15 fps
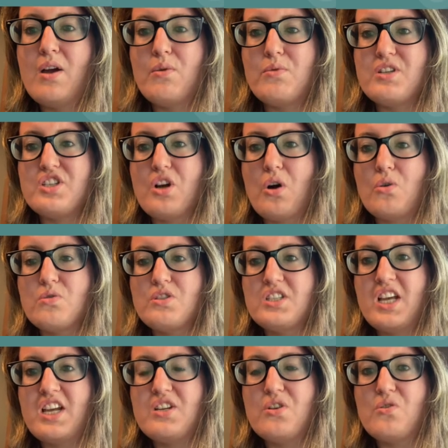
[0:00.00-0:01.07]
which owns
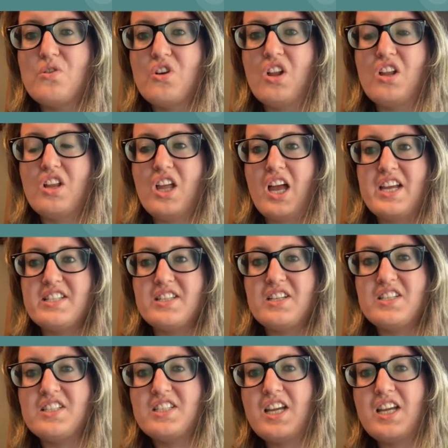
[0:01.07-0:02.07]
and utilizes